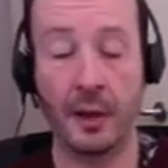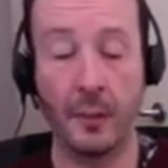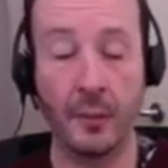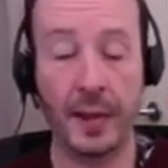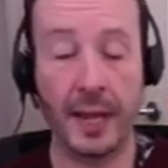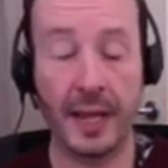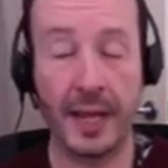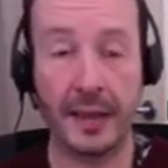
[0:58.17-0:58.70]

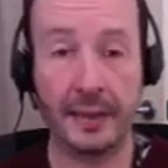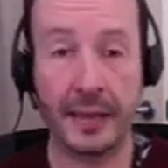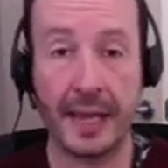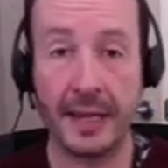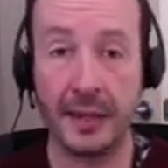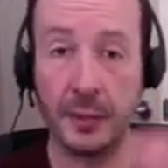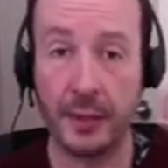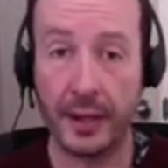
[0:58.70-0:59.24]
where they
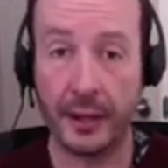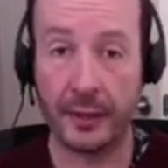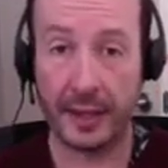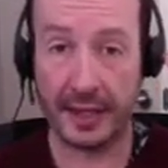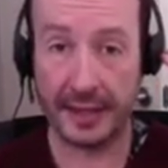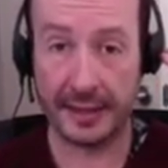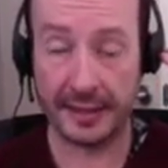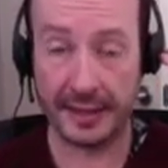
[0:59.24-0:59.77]
could wear a
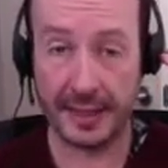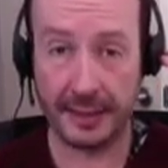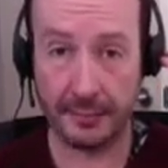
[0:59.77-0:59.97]
headset,